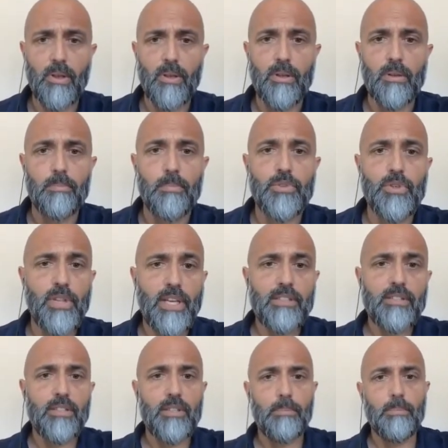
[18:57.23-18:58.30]
So
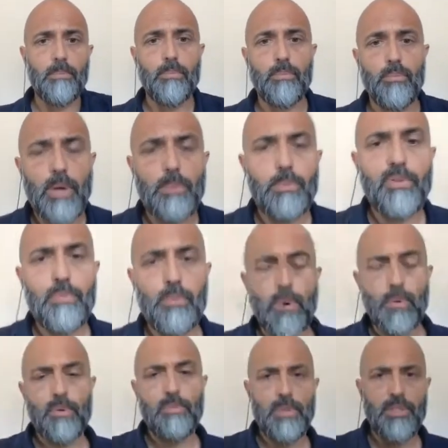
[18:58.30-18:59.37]
that's what
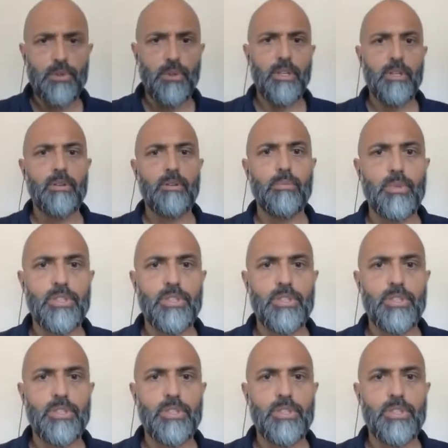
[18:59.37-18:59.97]
we've been doing with